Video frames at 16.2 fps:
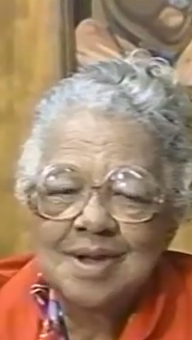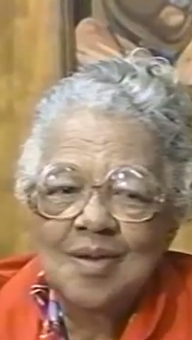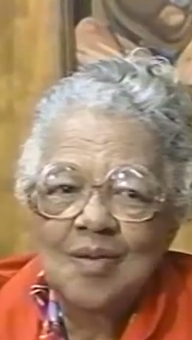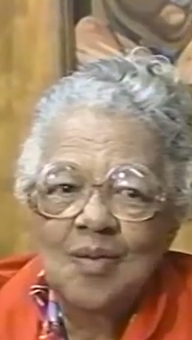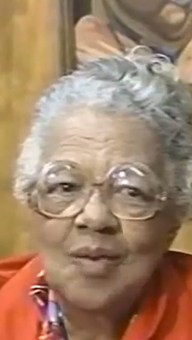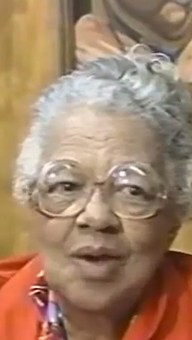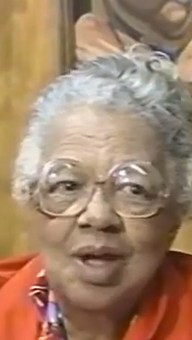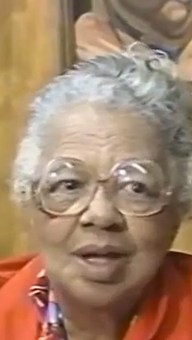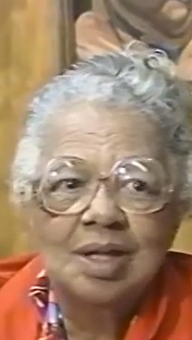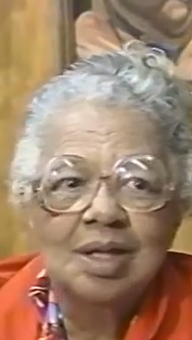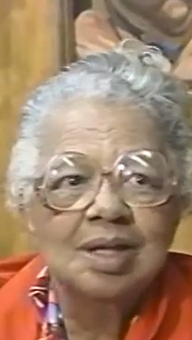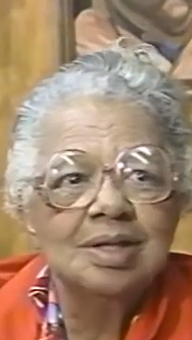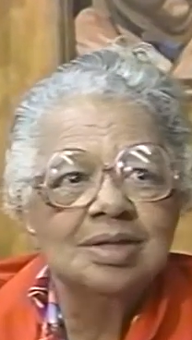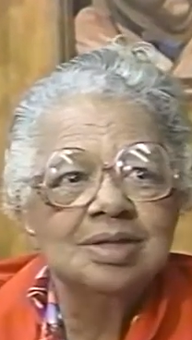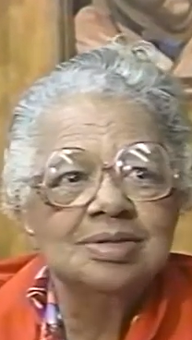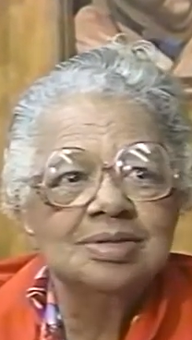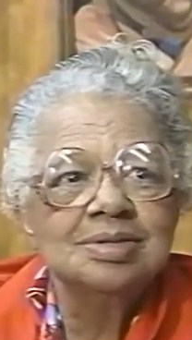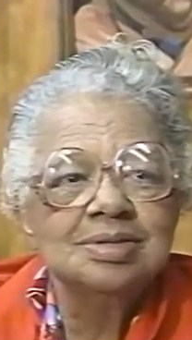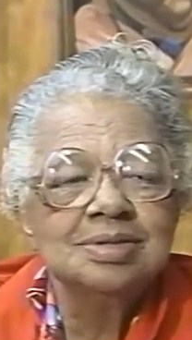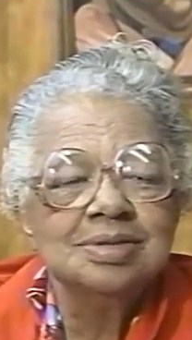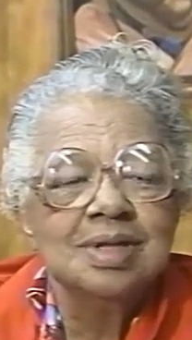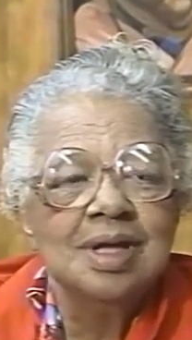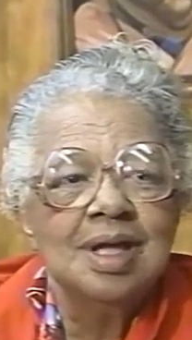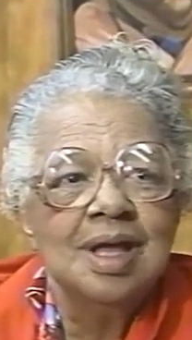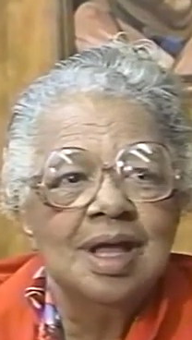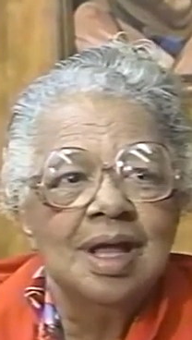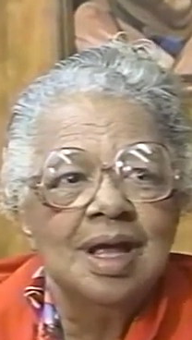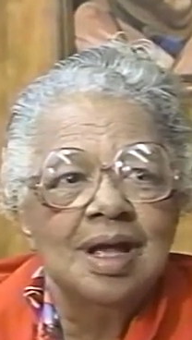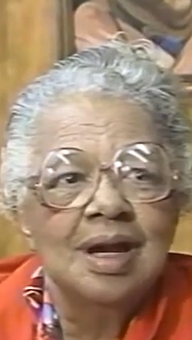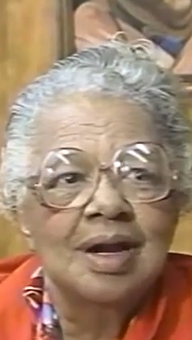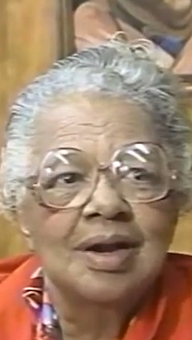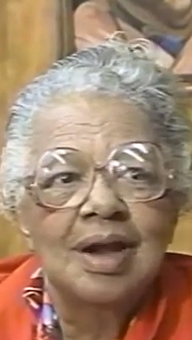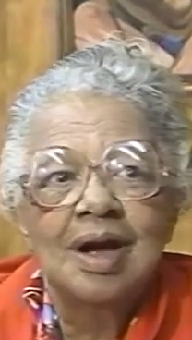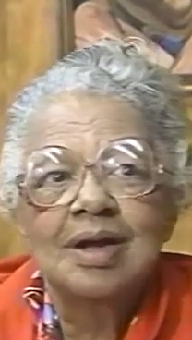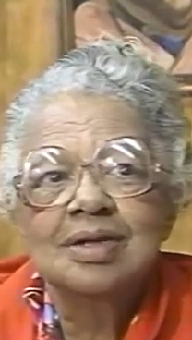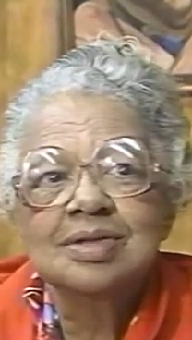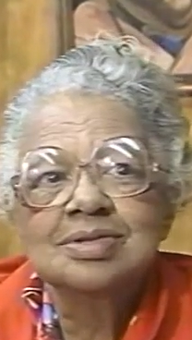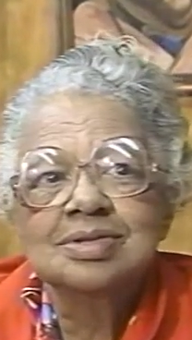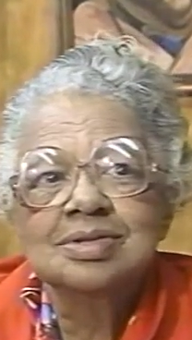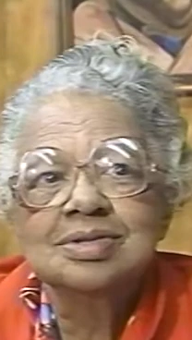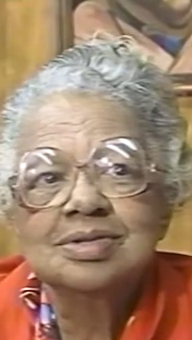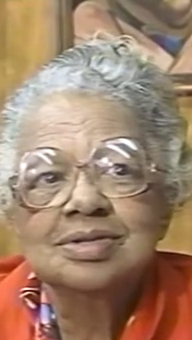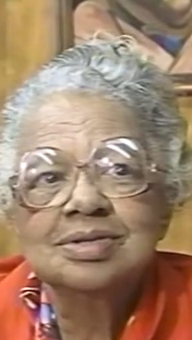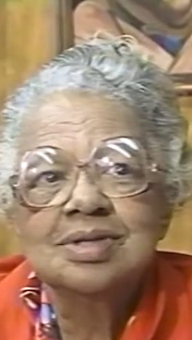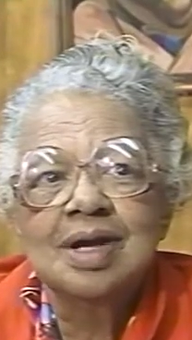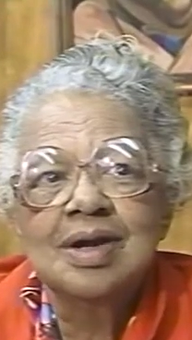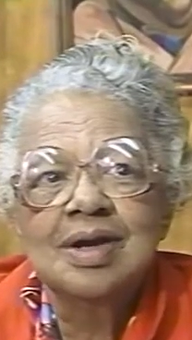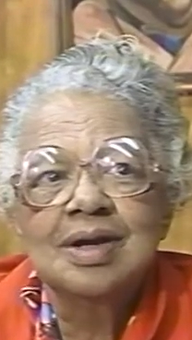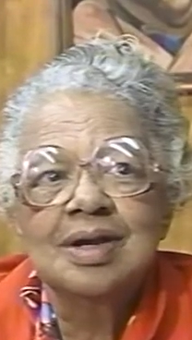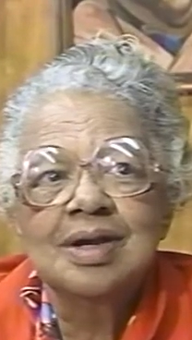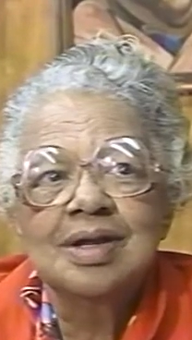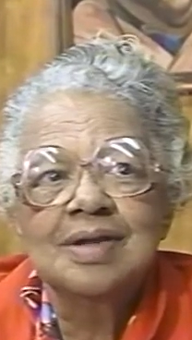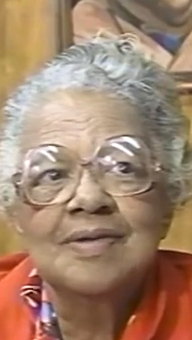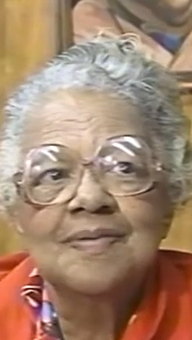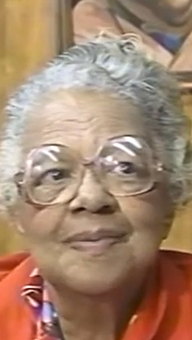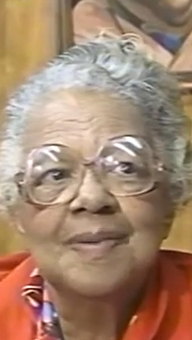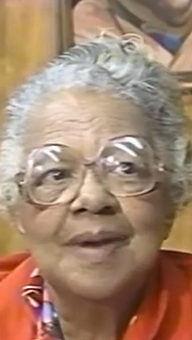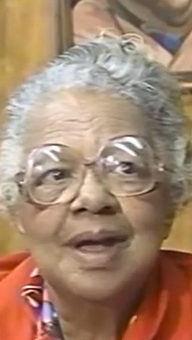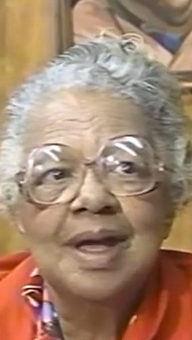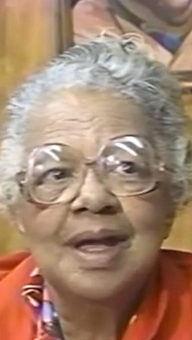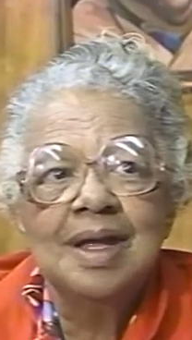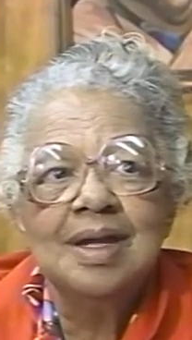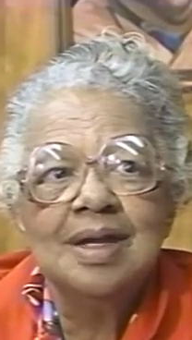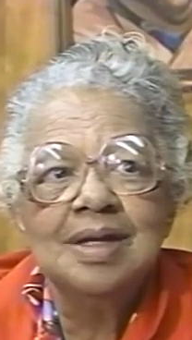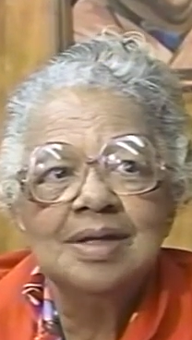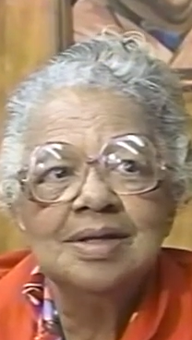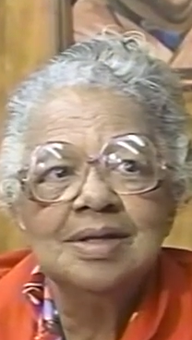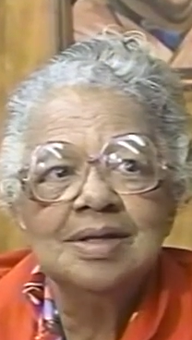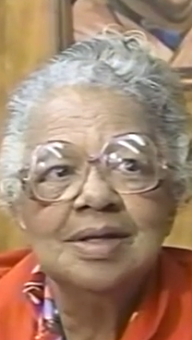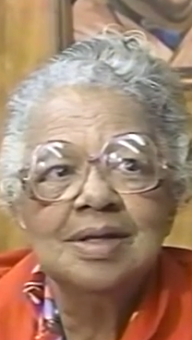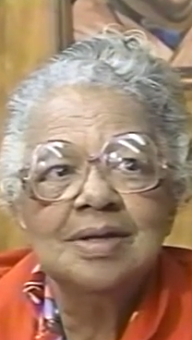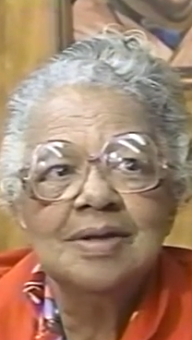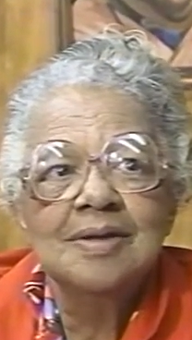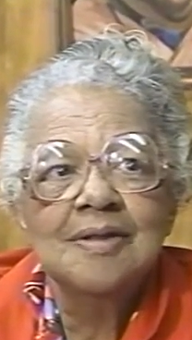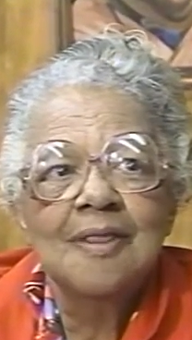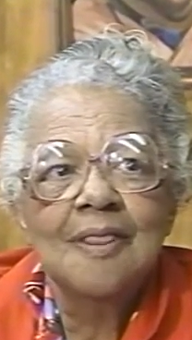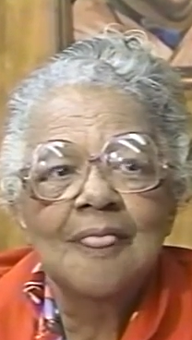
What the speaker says: Well, Gloucester started his band in